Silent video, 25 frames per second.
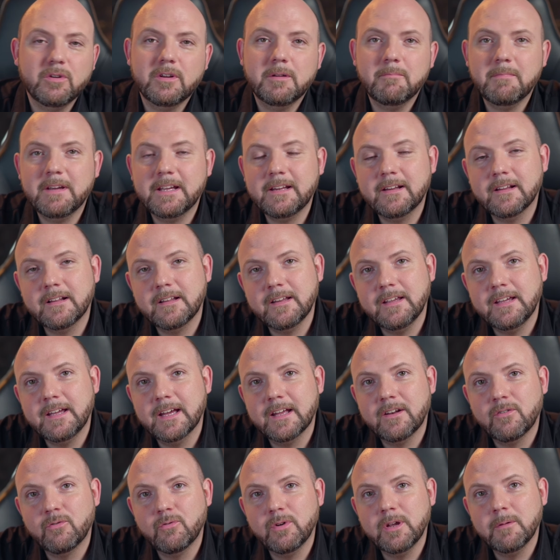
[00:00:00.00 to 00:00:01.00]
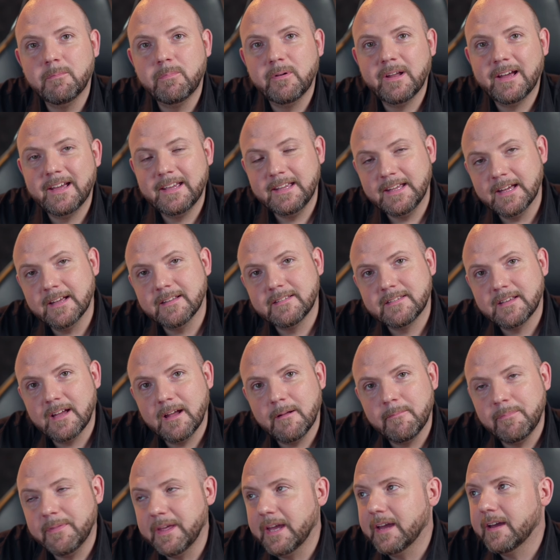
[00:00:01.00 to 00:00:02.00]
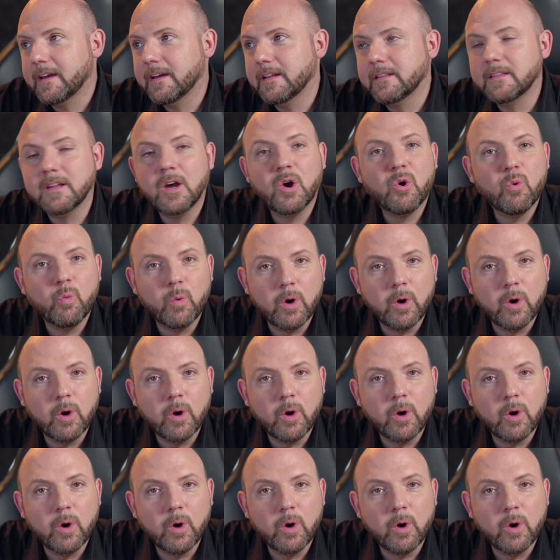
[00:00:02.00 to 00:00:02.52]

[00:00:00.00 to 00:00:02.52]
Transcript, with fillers: immediately get a reply, yes, I am there, and now